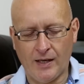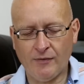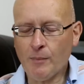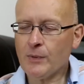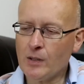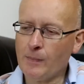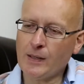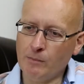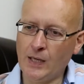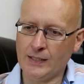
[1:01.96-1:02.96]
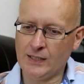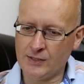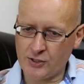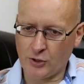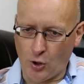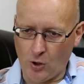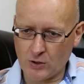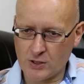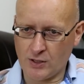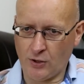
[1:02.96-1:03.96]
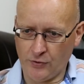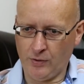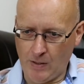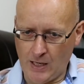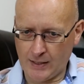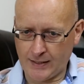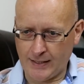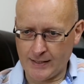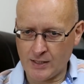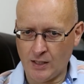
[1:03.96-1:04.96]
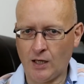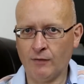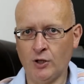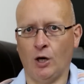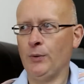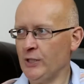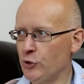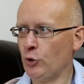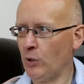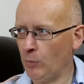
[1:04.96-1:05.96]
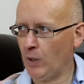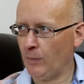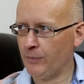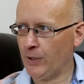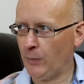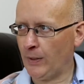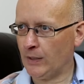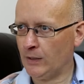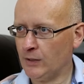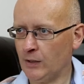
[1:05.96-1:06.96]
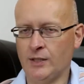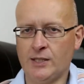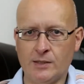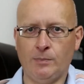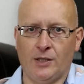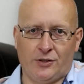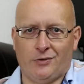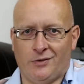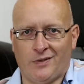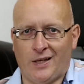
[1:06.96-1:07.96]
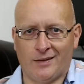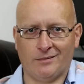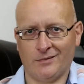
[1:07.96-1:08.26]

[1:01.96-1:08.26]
if I'm going to make money in stocks and on the markets, I've got to enjoy what I'm doing. You know, this is my sort of like